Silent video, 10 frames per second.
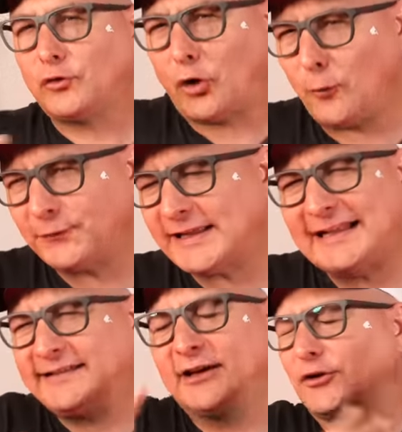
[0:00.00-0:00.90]
So hopefully I
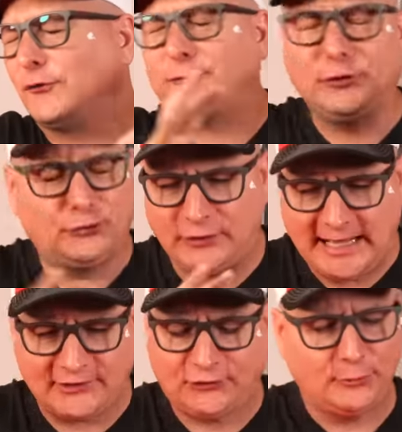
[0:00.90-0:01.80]
didn't confuse you
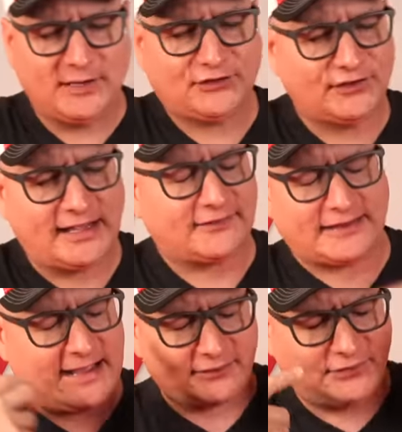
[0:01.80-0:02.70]
guys too much in that
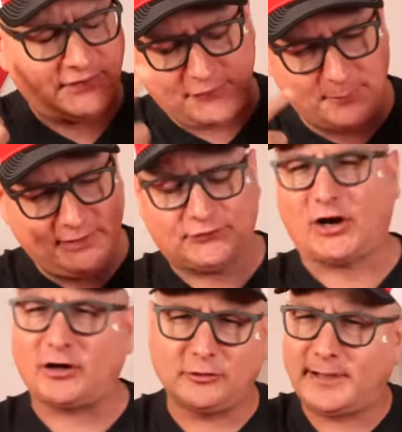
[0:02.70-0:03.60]
sound, because even me
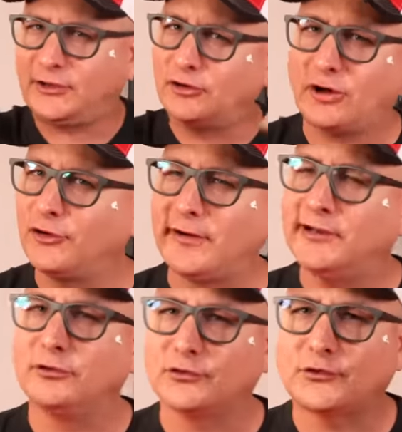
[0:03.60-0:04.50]
talking about it, you all know I
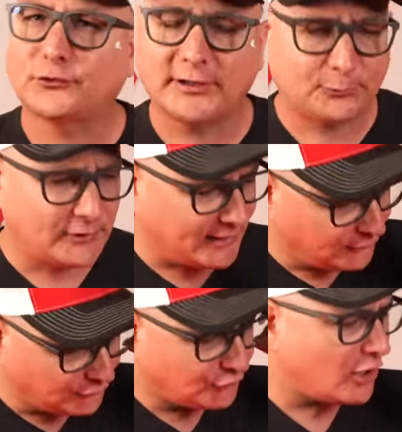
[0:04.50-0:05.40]
don't script, right? I
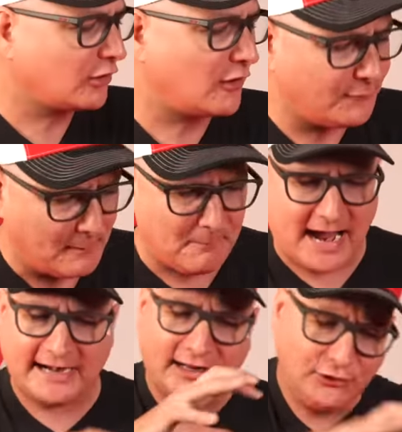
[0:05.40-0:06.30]
just talk off my
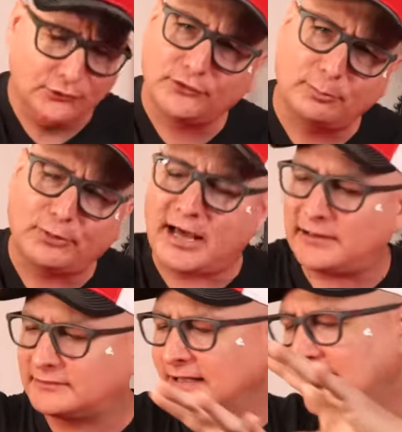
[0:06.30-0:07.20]
mind. I use the
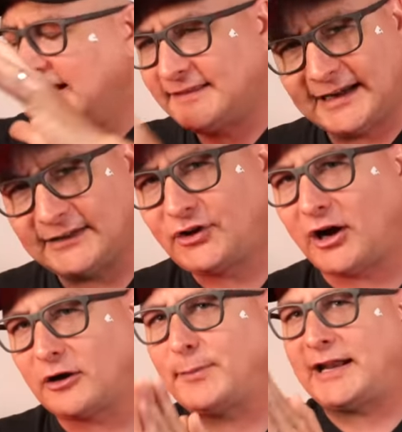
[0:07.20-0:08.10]
product and then I
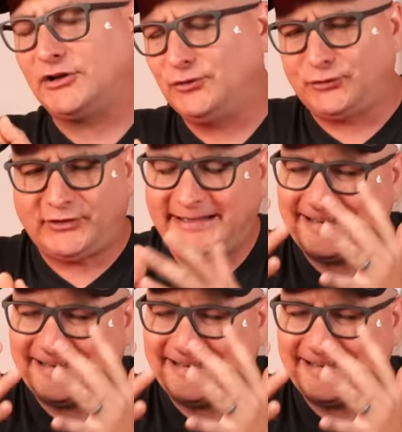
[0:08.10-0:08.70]
talk about it using it,